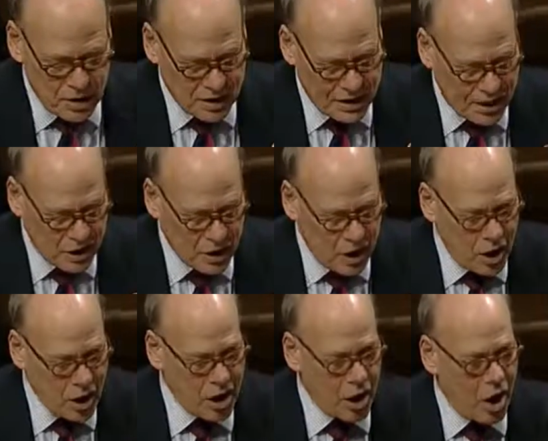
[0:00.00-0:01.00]
that
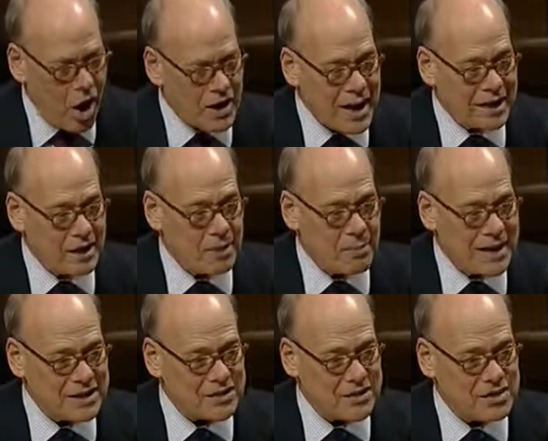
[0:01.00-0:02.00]
are not going to
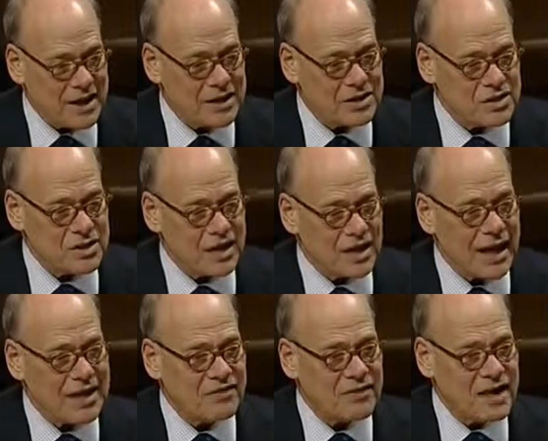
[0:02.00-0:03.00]
pass the Senate and see the
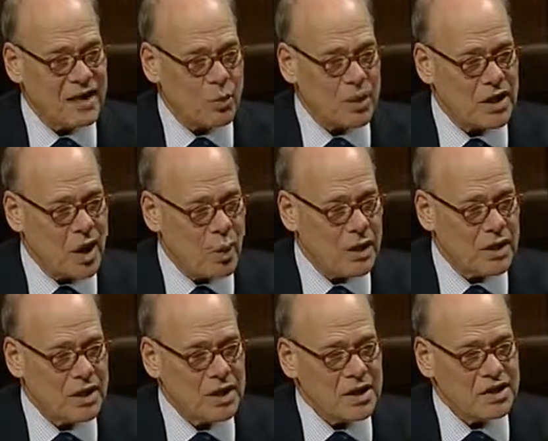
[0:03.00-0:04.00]
light of day, and we know it,
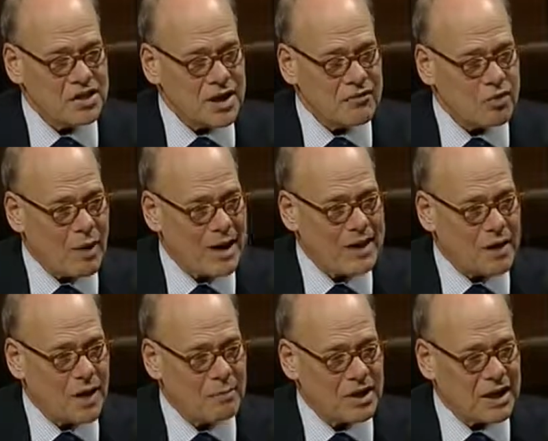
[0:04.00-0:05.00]
instead of trying to
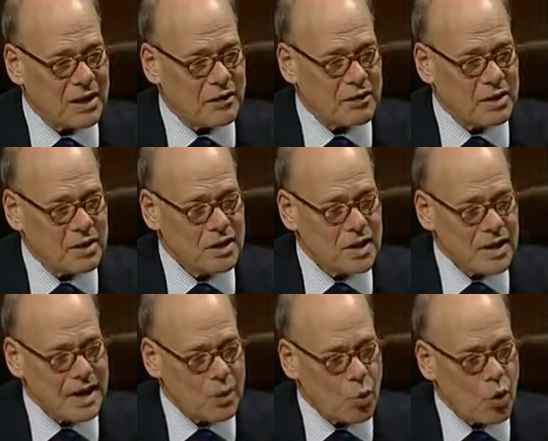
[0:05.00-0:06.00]
come together
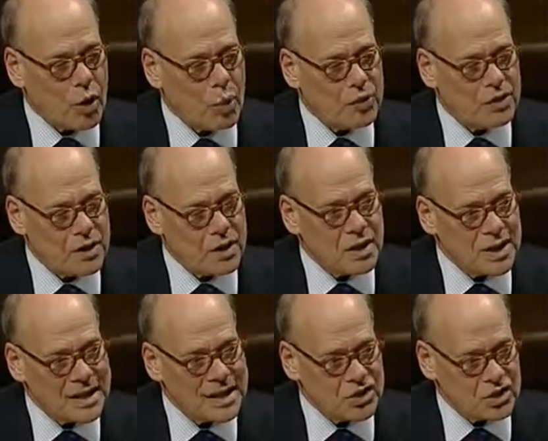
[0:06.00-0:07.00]
and work with
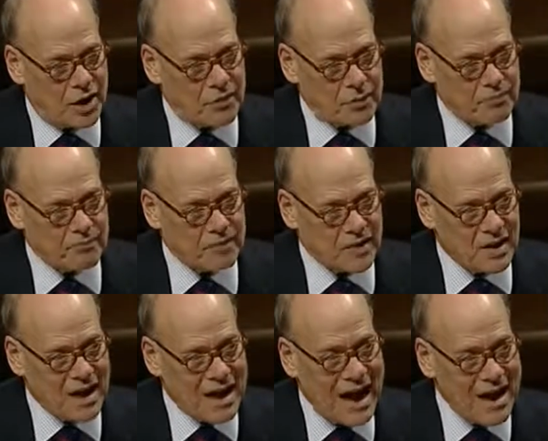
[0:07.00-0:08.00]
each other.
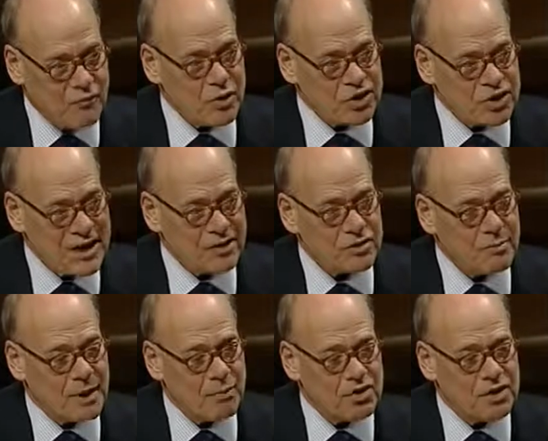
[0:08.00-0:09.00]
I've reached out to
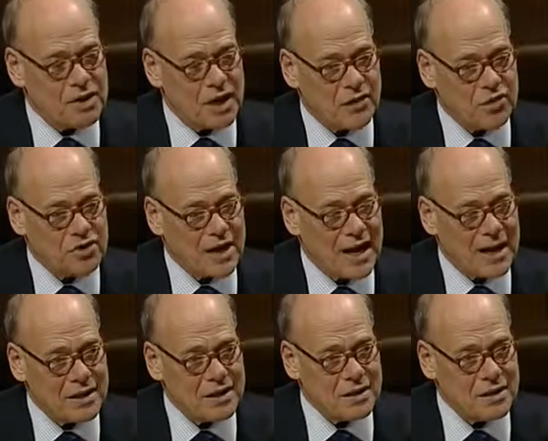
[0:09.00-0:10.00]
members on the other
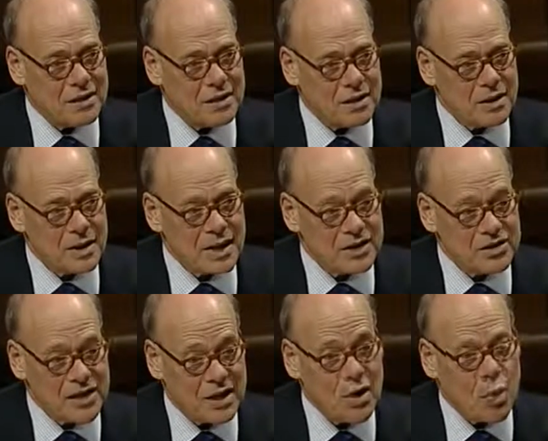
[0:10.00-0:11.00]
side and
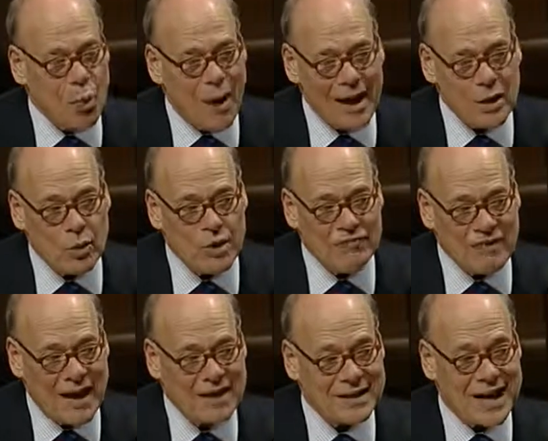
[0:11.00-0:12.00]
said, why don't we
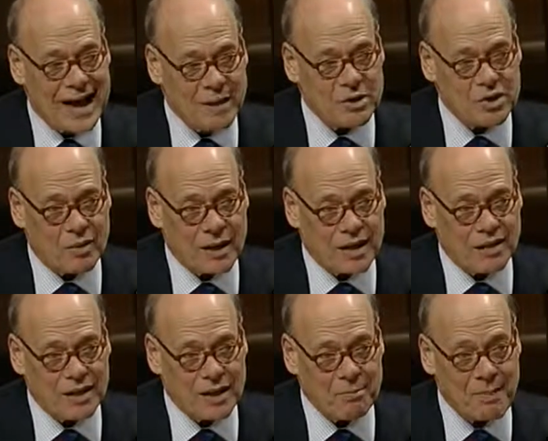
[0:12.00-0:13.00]
find common ground
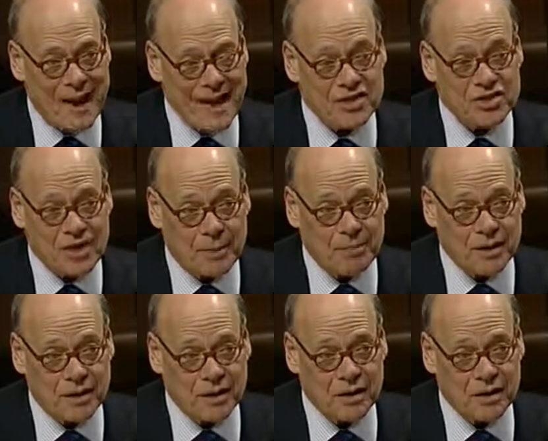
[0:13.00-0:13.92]
and pass something?